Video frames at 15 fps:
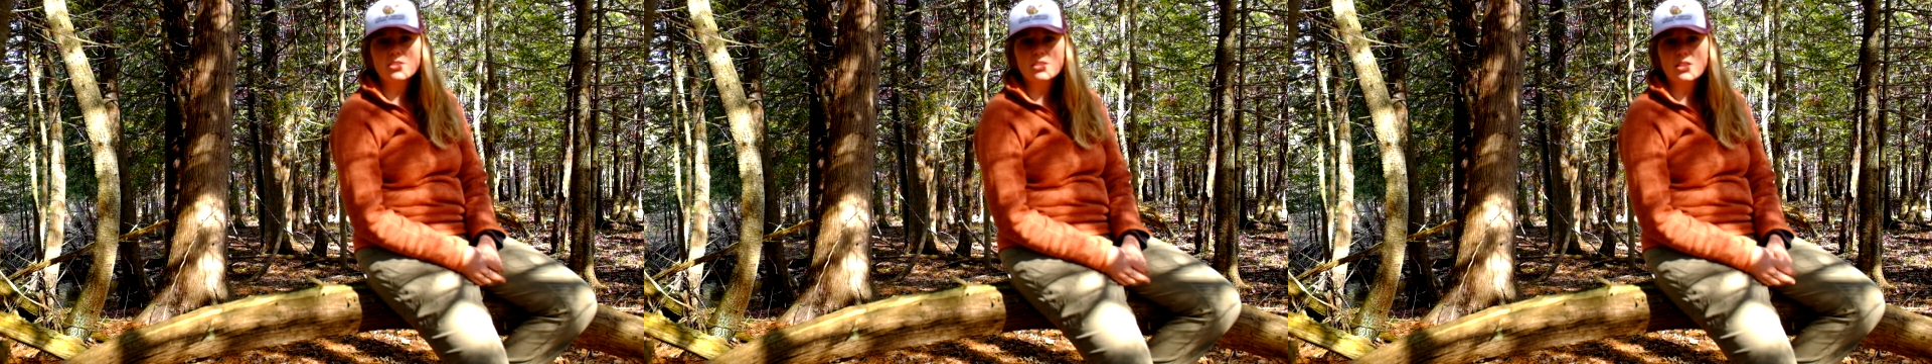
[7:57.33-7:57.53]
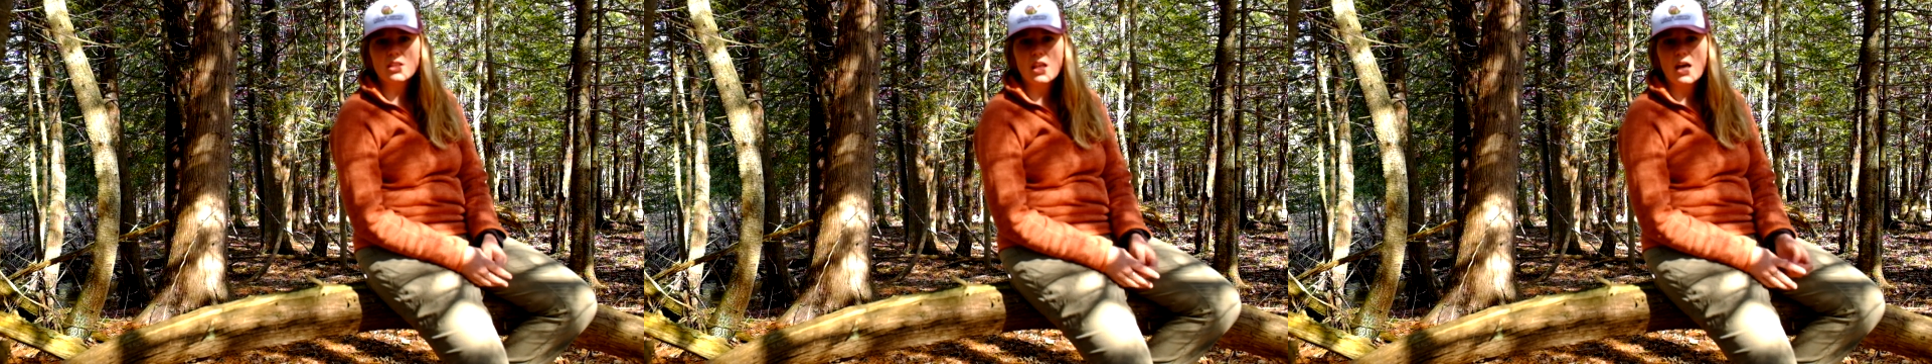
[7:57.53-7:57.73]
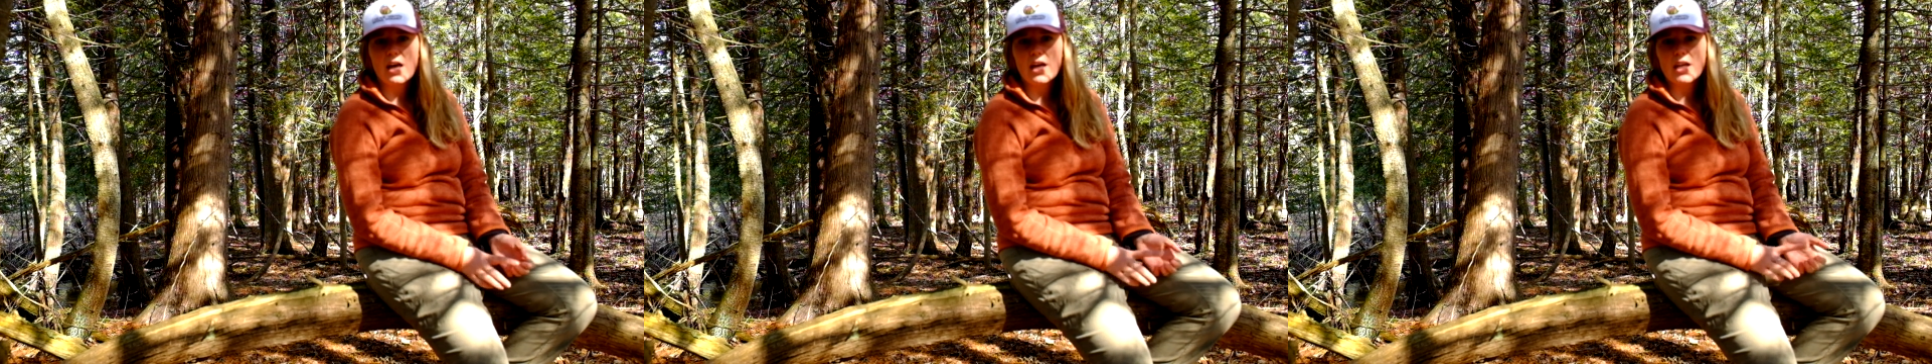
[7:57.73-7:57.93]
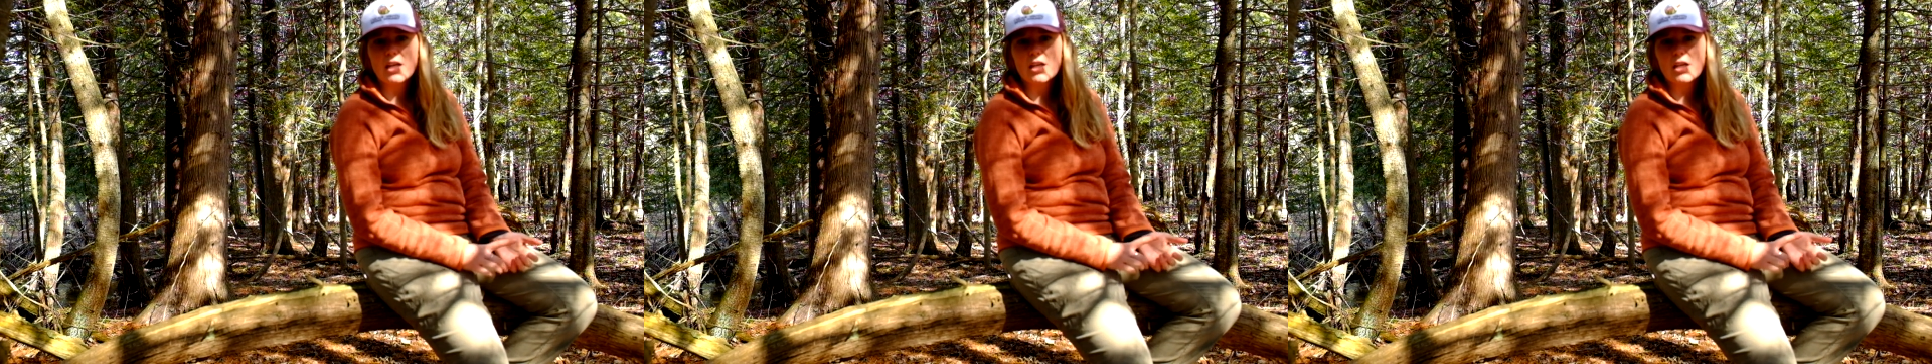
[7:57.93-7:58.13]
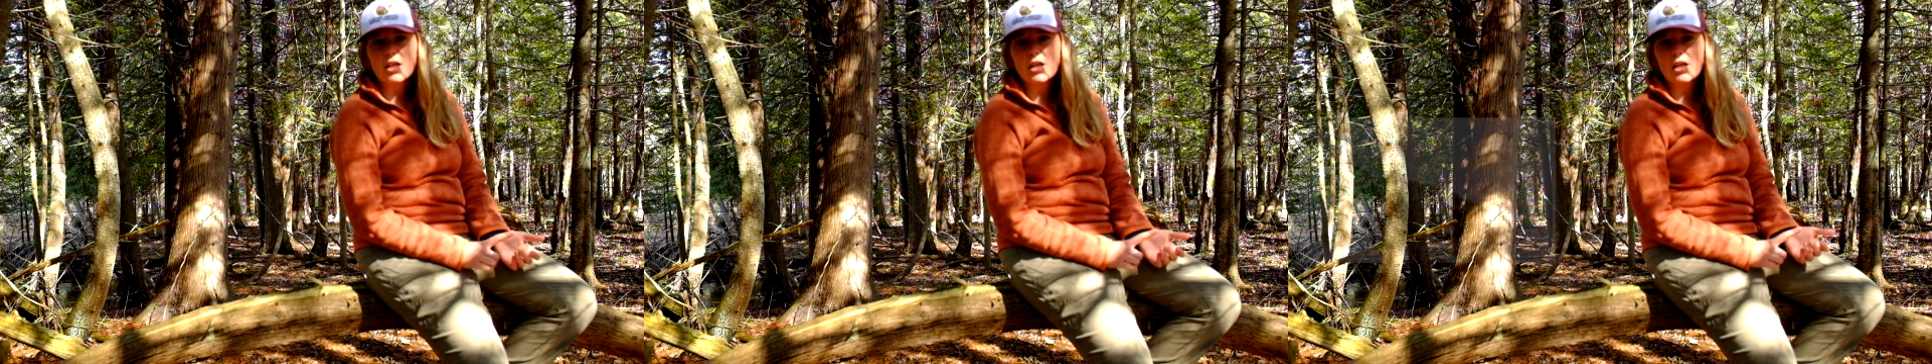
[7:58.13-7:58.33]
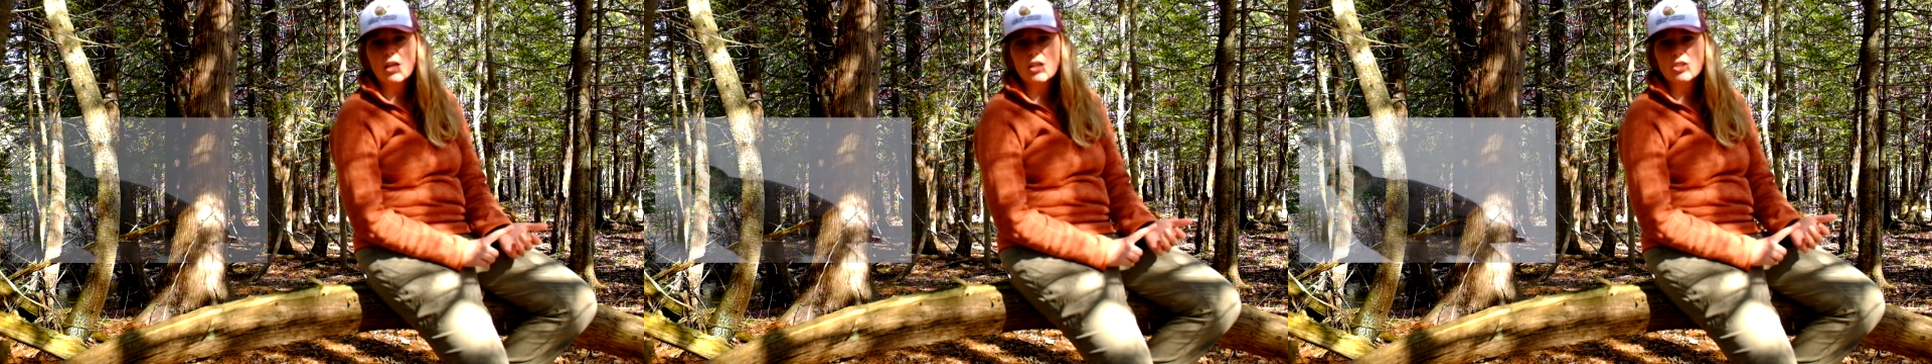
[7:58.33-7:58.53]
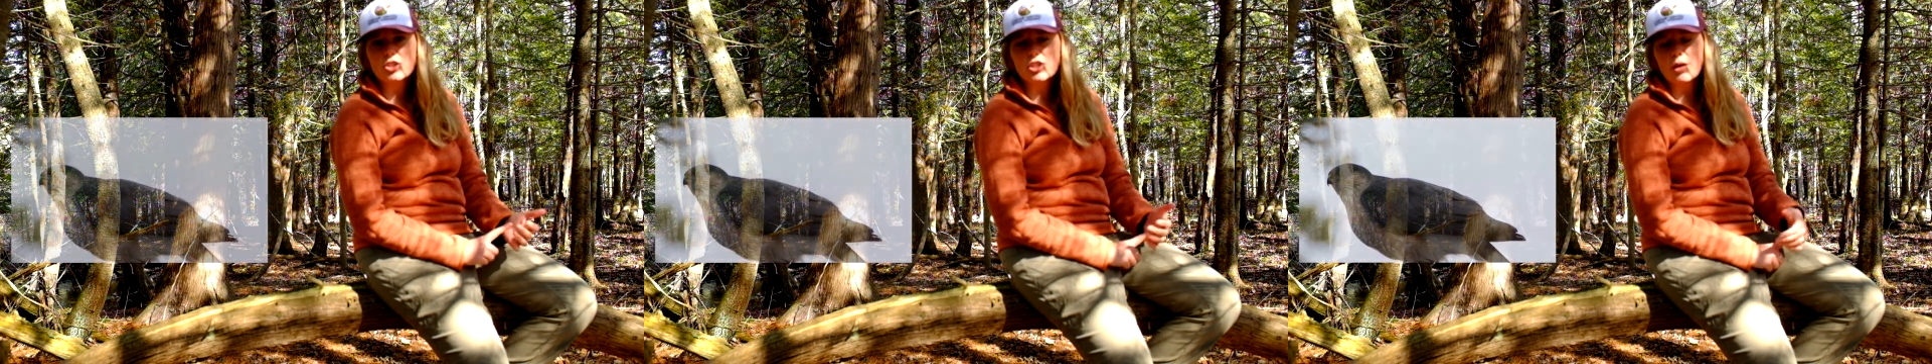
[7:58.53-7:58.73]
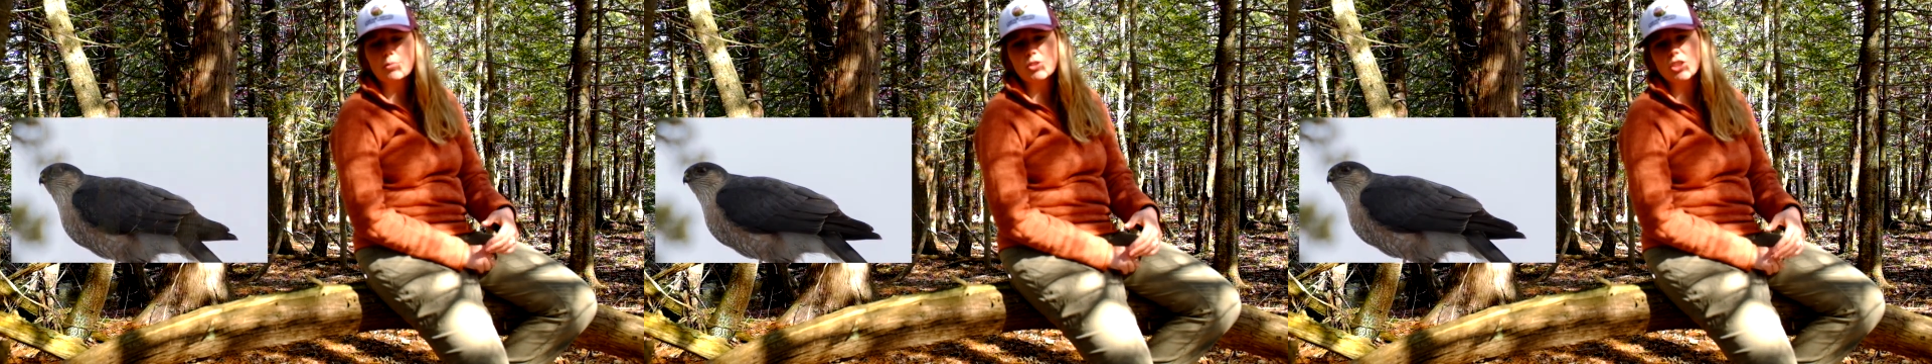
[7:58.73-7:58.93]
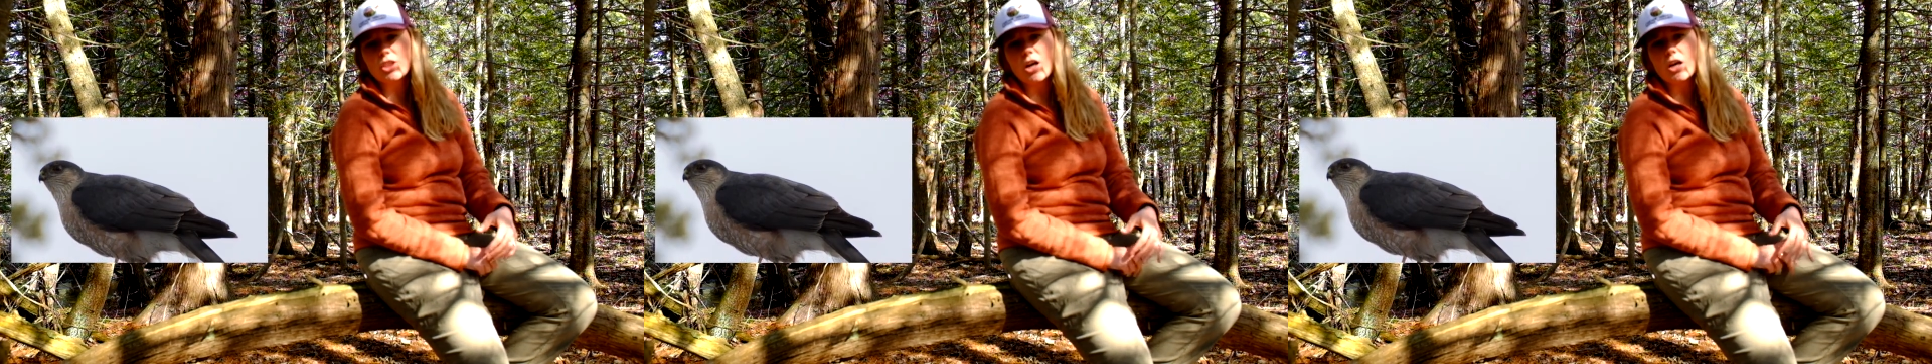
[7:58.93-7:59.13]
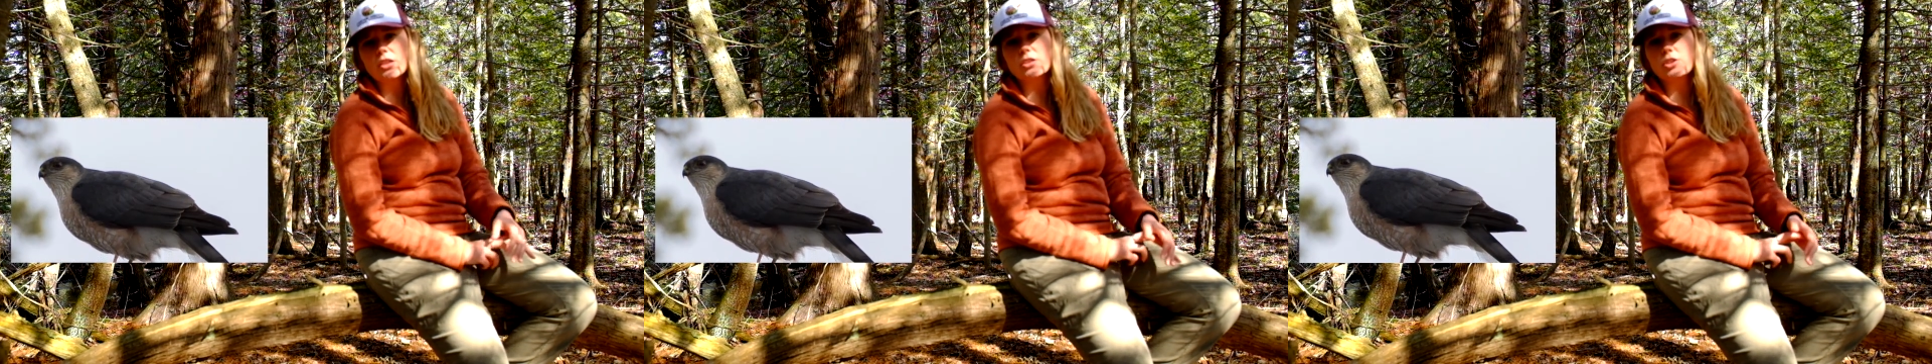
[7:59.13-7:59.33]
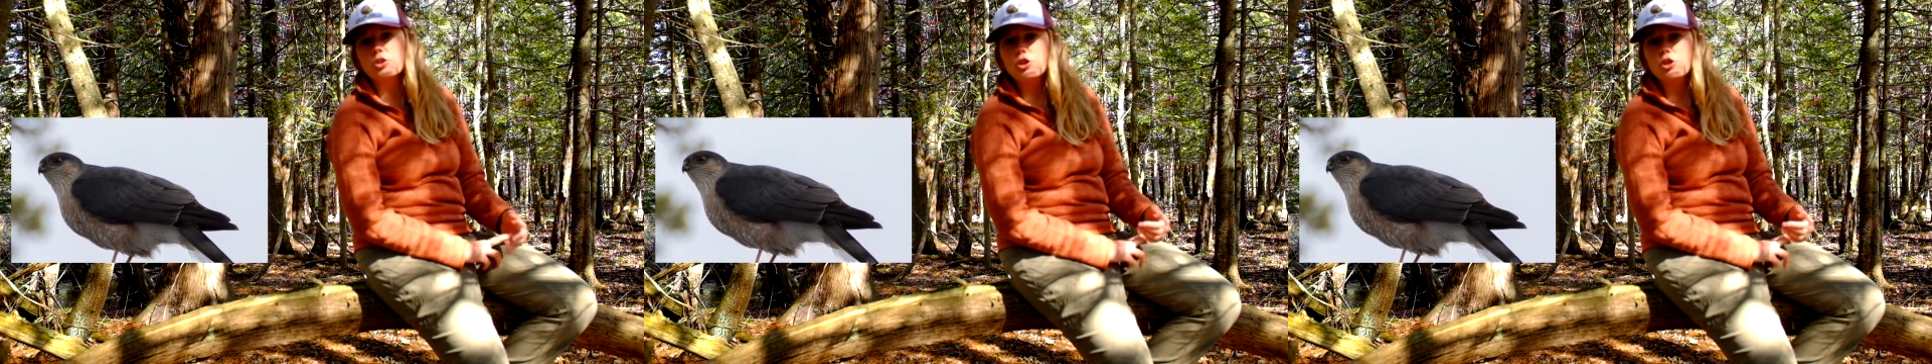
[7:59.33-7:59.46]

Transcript: like sharp-shinned hawks and